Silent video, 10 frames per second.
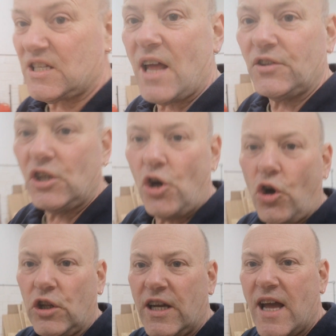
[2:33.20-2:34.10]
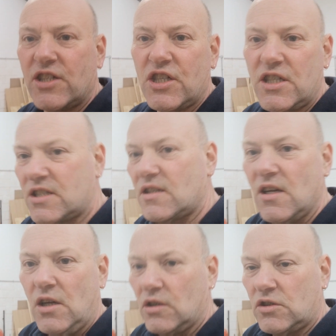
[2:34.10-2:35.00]
sanding all the edges,
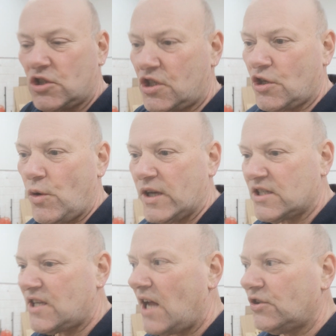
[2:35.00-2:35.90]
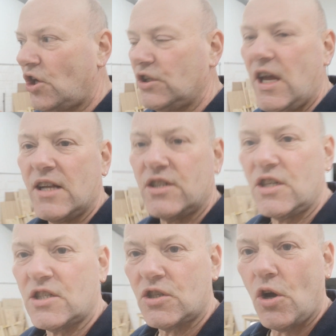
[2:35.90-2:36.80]
just a quick sand on the
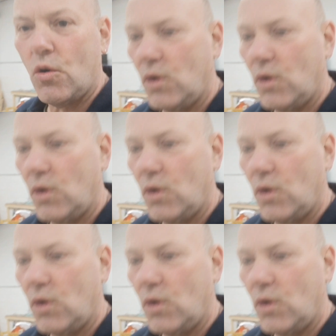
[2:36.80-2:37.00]
edges, so